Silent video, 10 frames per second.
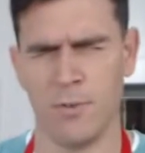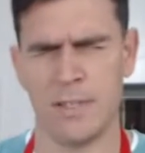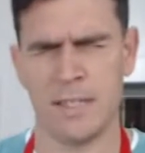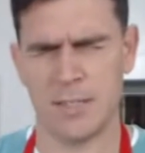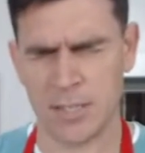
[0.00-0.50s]

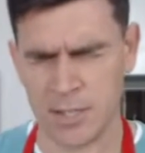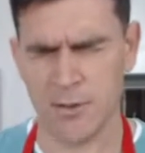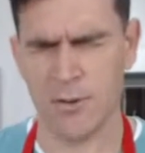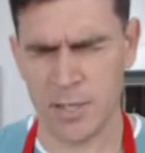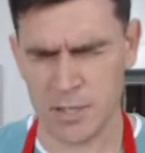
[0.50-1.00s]
There's
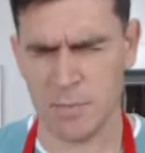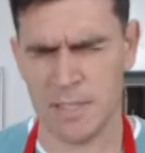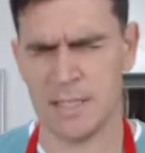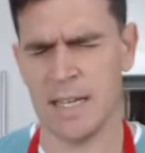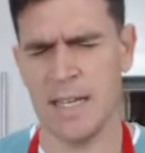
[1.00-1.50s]
600
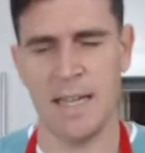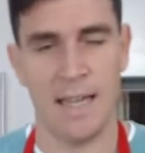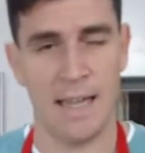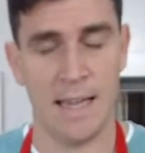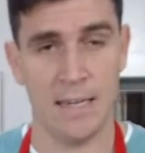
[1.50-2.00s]
recipes,
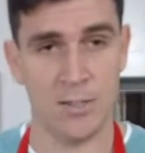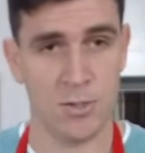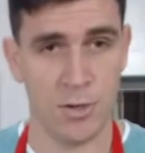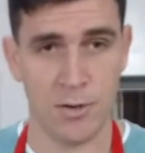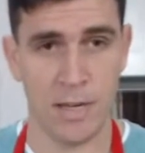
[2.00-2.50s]
and it's
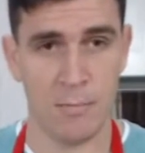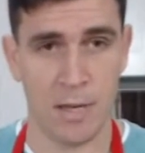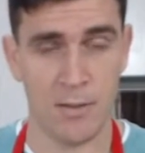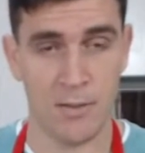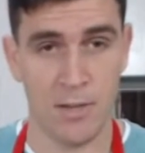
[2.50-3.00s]
200 rand a
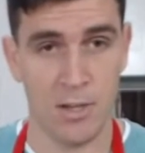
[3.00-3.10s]
month.